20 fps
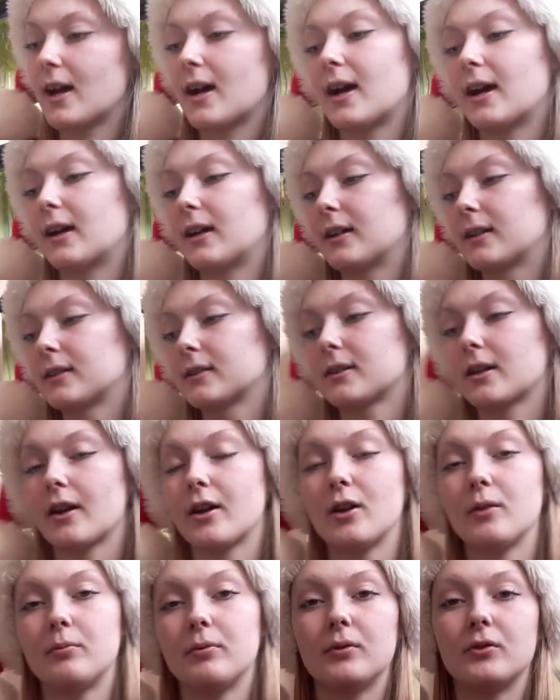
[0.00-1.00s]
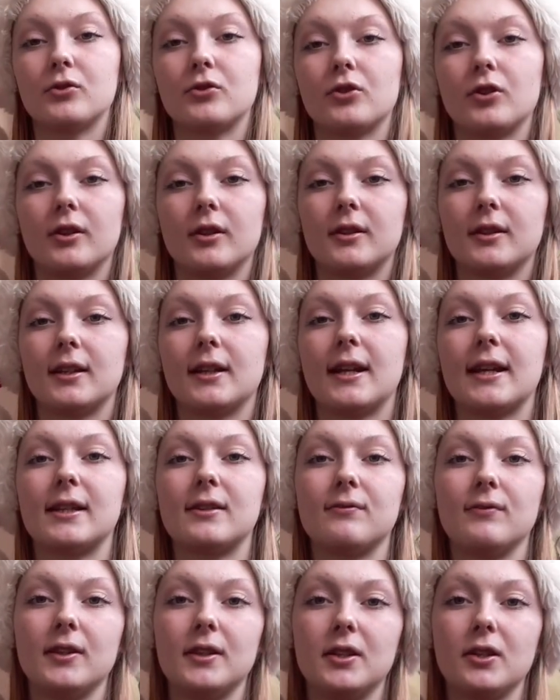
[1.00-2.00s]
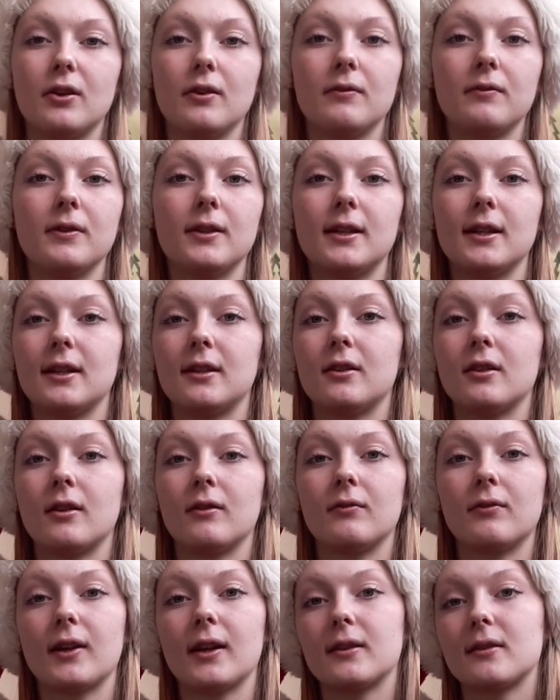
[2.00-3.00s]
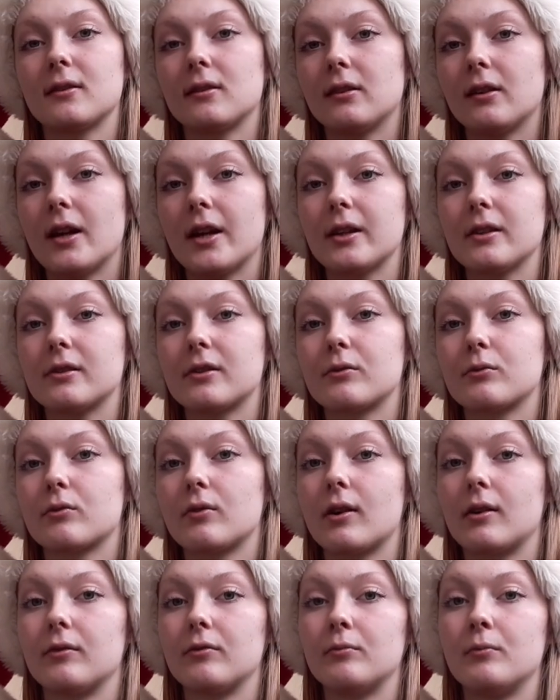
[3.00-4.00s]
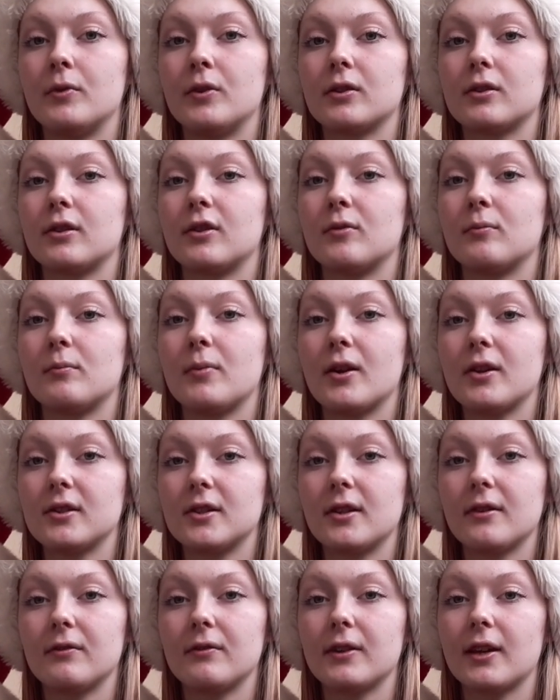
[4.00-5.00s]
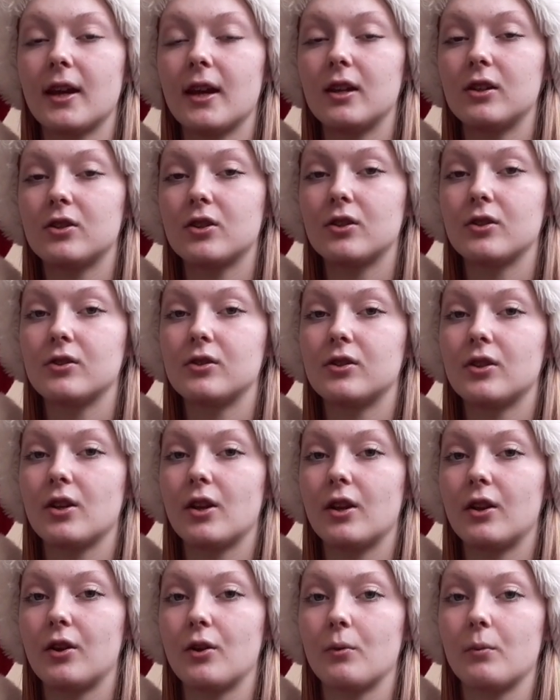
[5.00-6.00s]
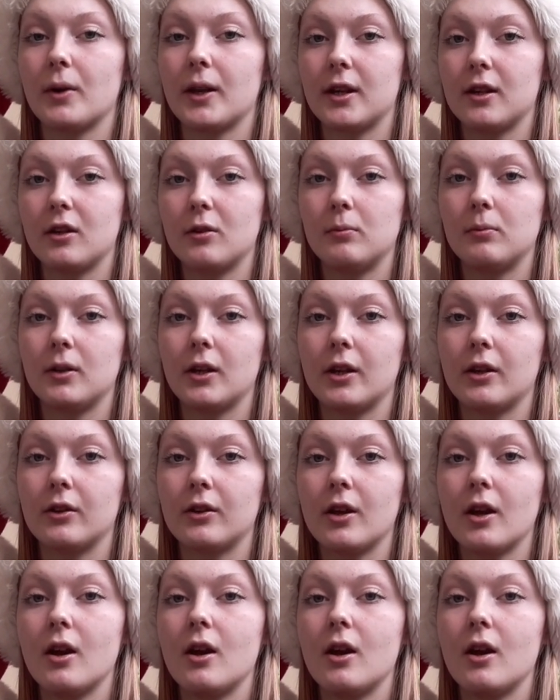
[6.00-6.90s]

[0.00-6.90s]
And I hope you enjoyed today's video. If you did, don't forget to like, subscribe for more, turn on post notifications so you know when I upload.